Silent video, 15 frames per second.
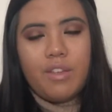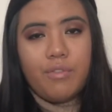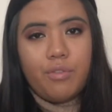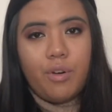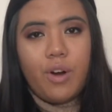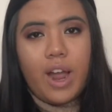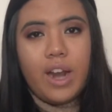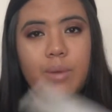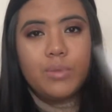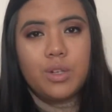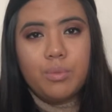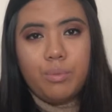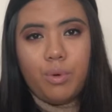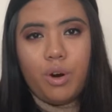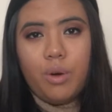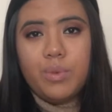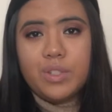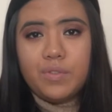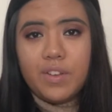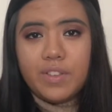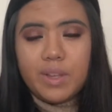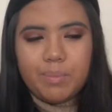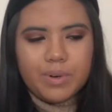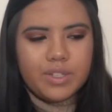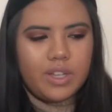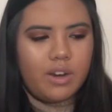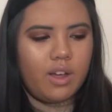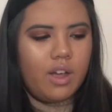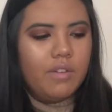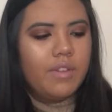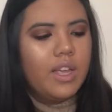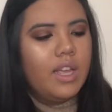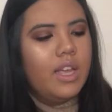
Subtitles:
then 4 items or more was 50% off.